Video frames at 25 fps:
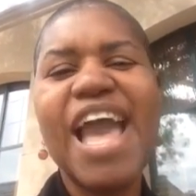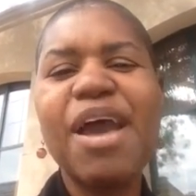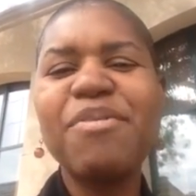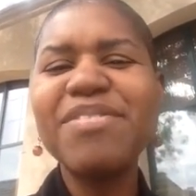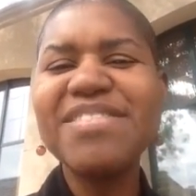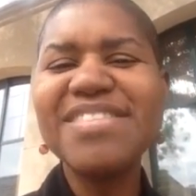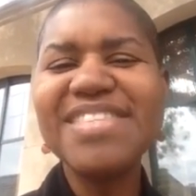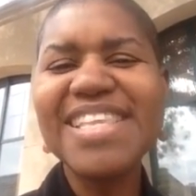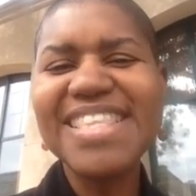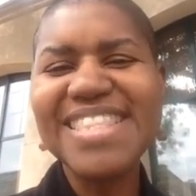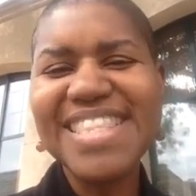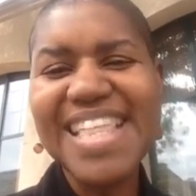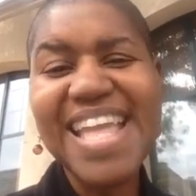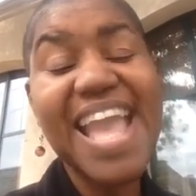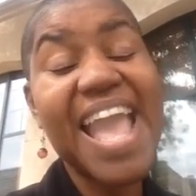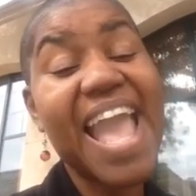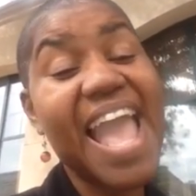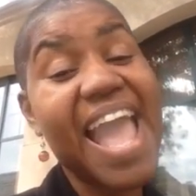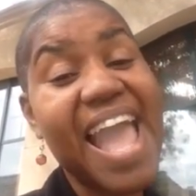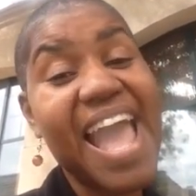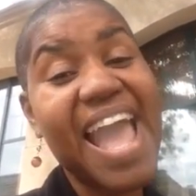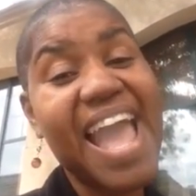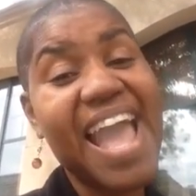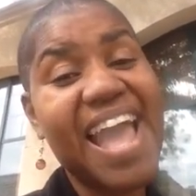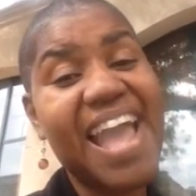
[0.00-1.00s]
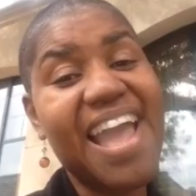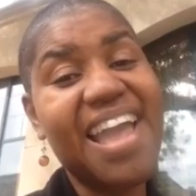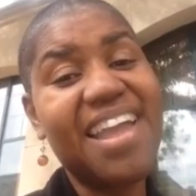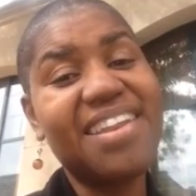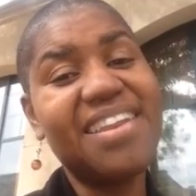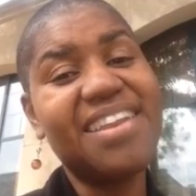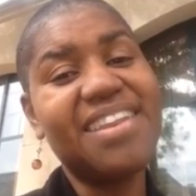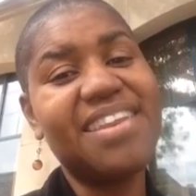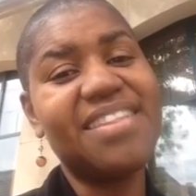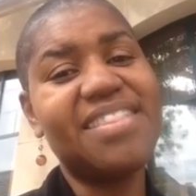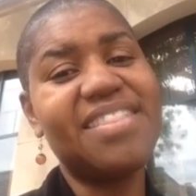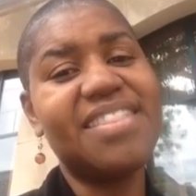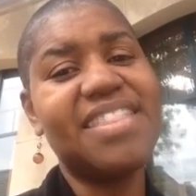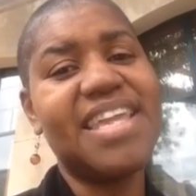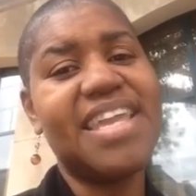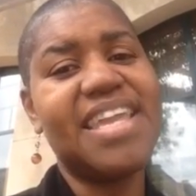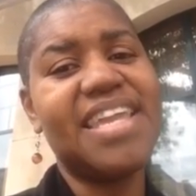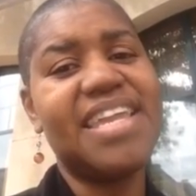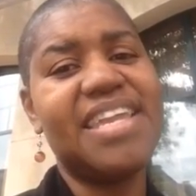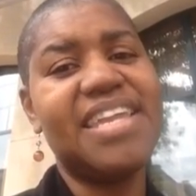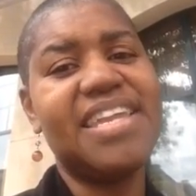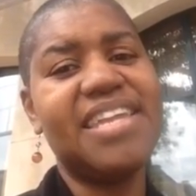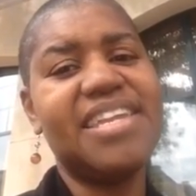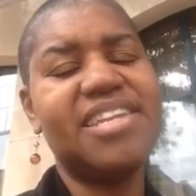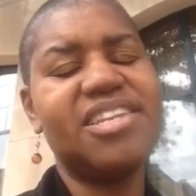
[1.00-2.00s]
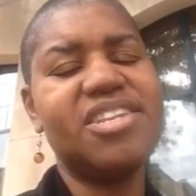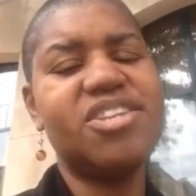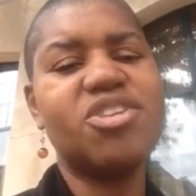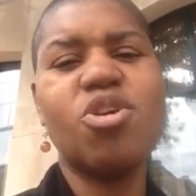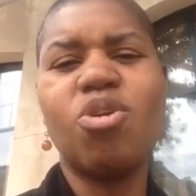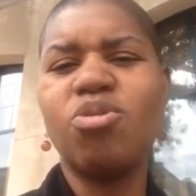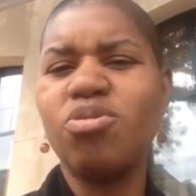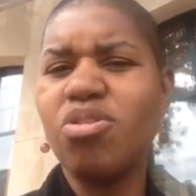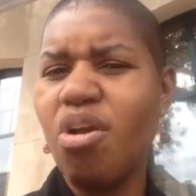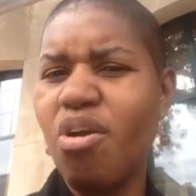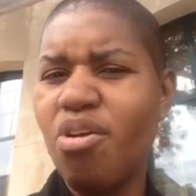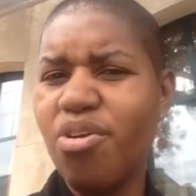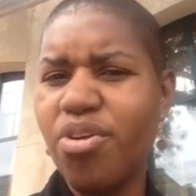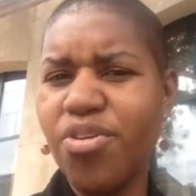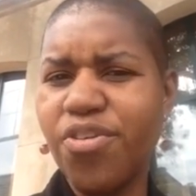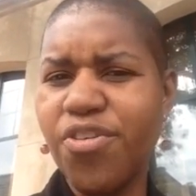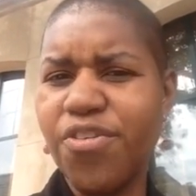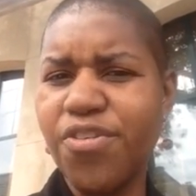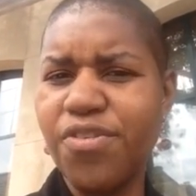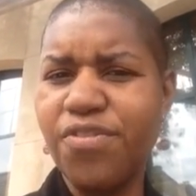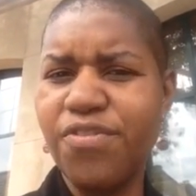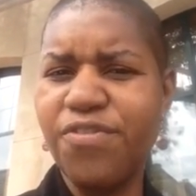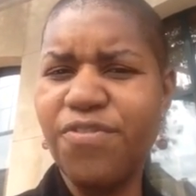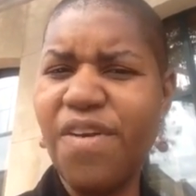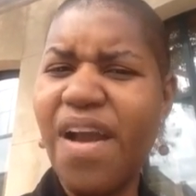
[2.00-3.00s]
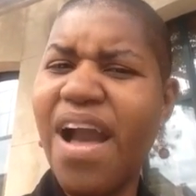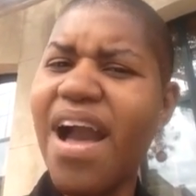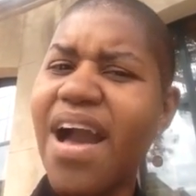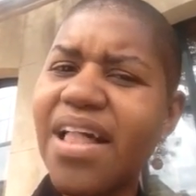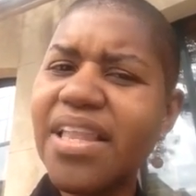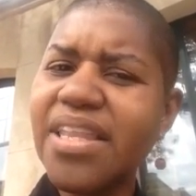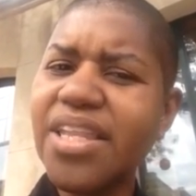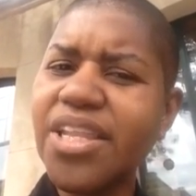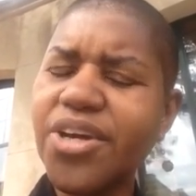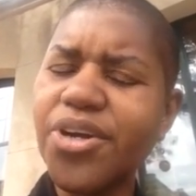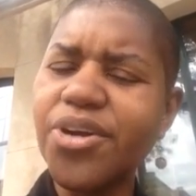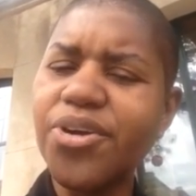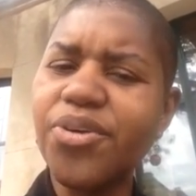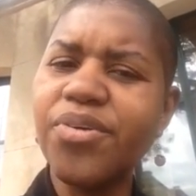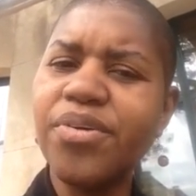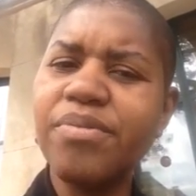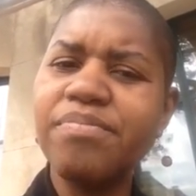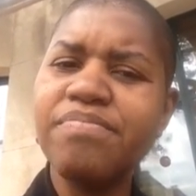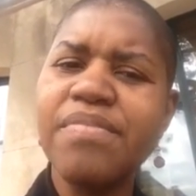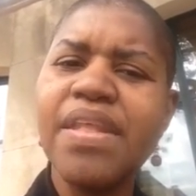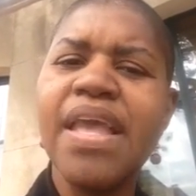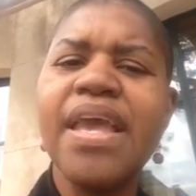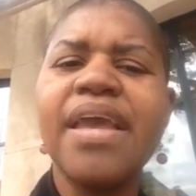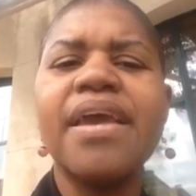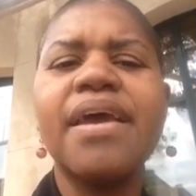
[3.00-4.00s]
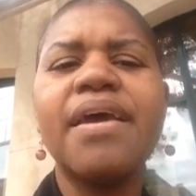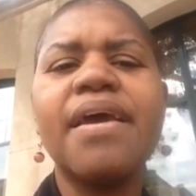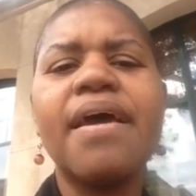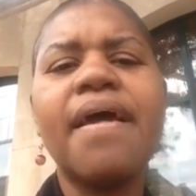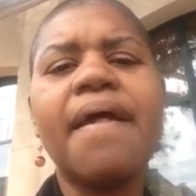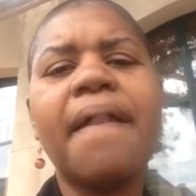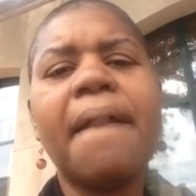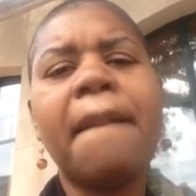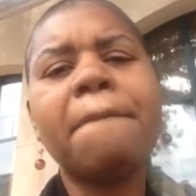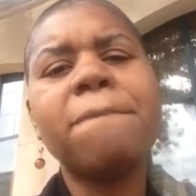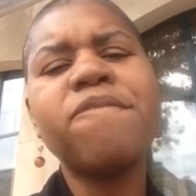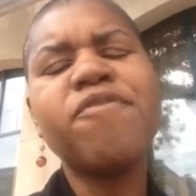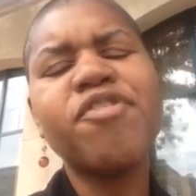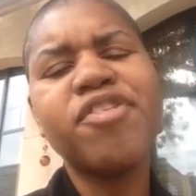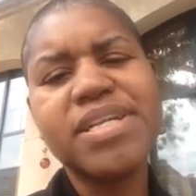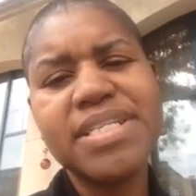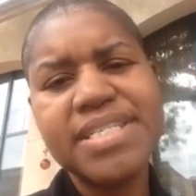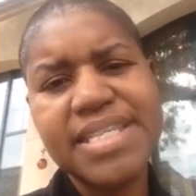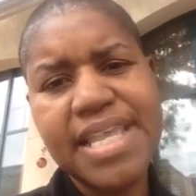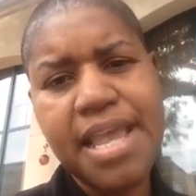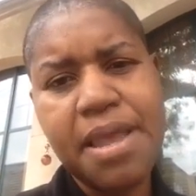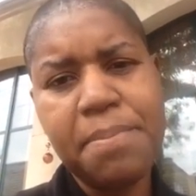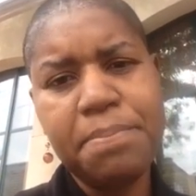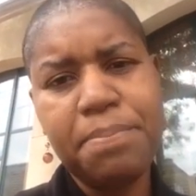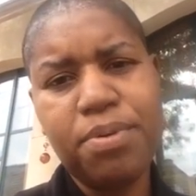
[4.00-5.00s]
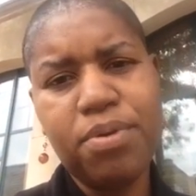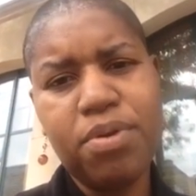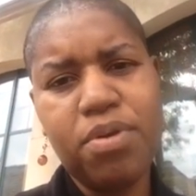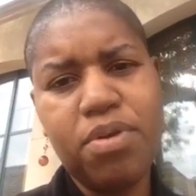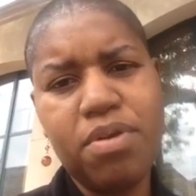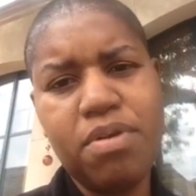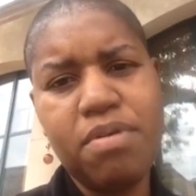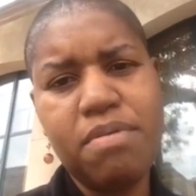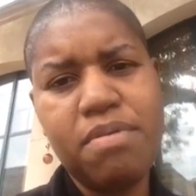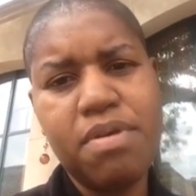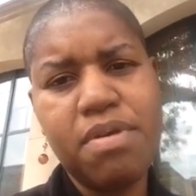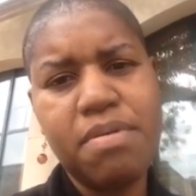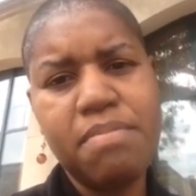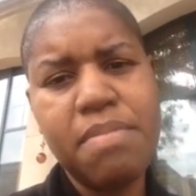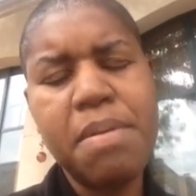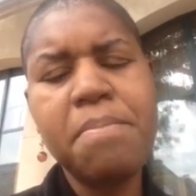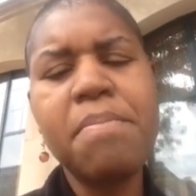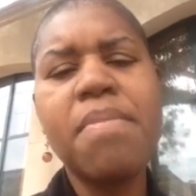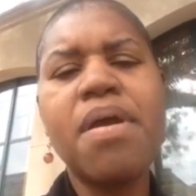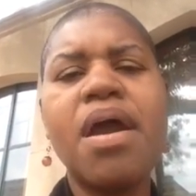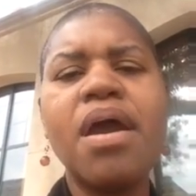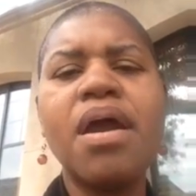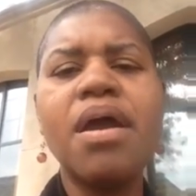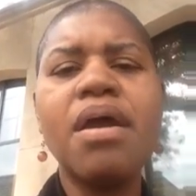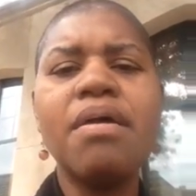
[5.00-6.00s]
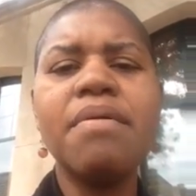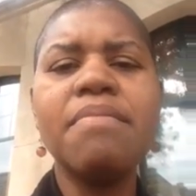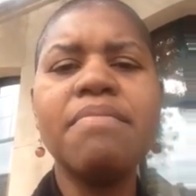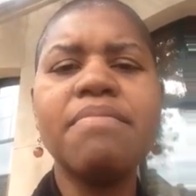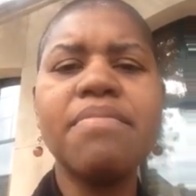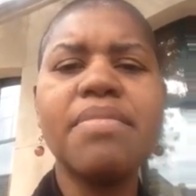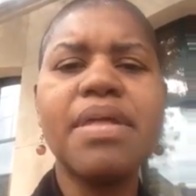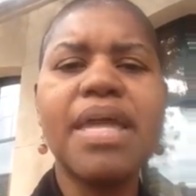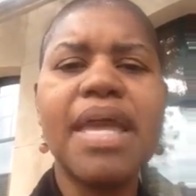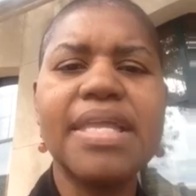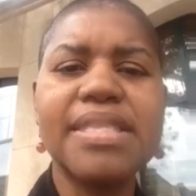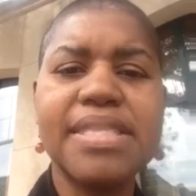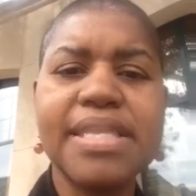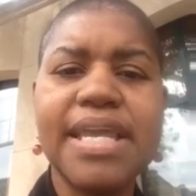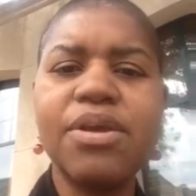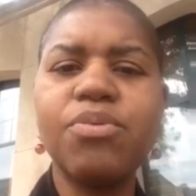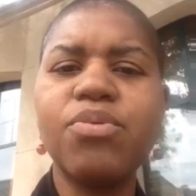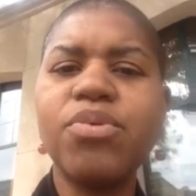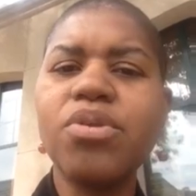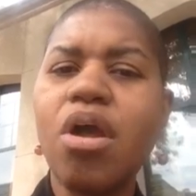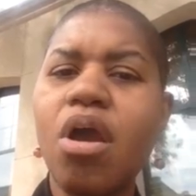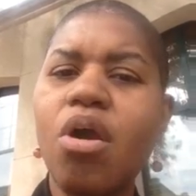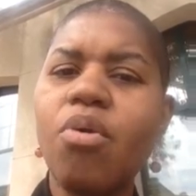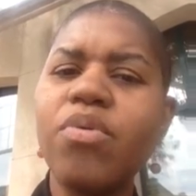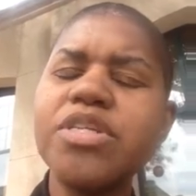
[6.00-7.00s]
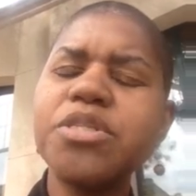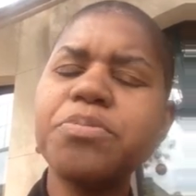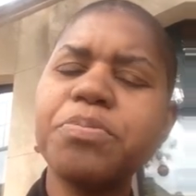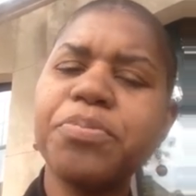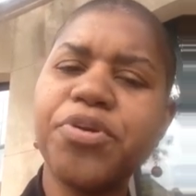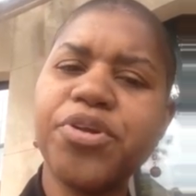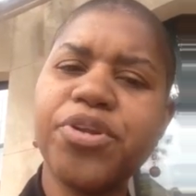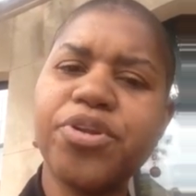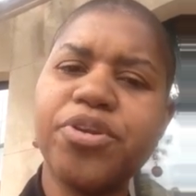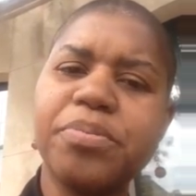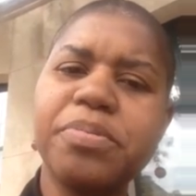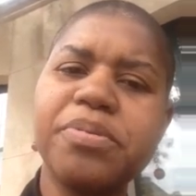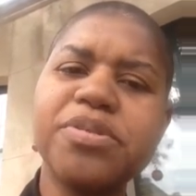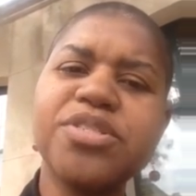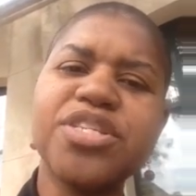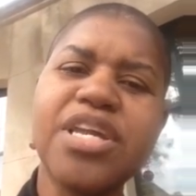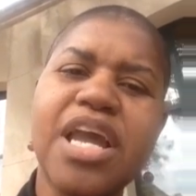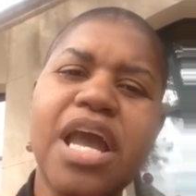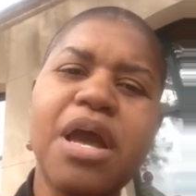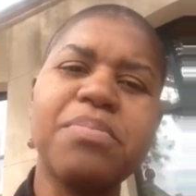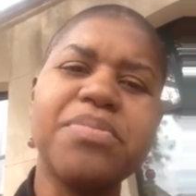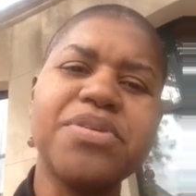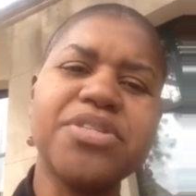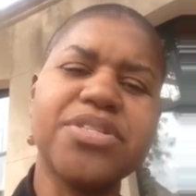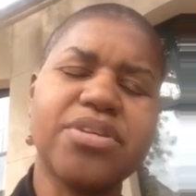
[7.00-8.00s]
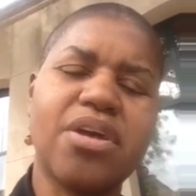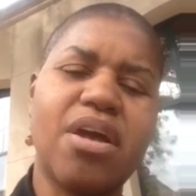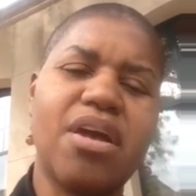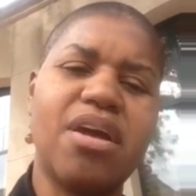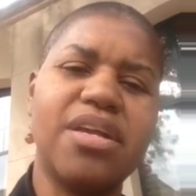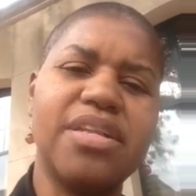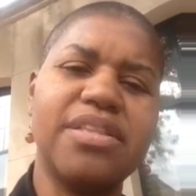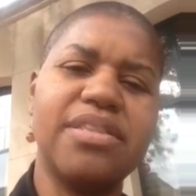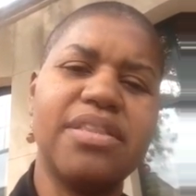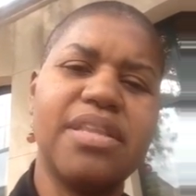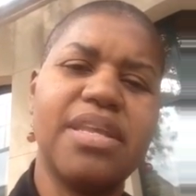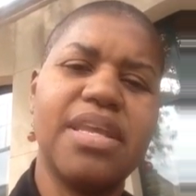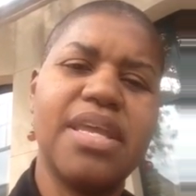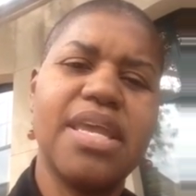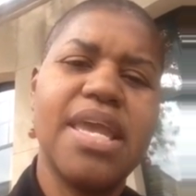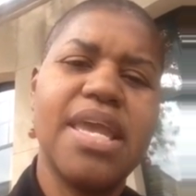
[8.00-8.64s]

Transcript: habits that they had, they no longer follow. For example, my mom at night would always put her pajamas on.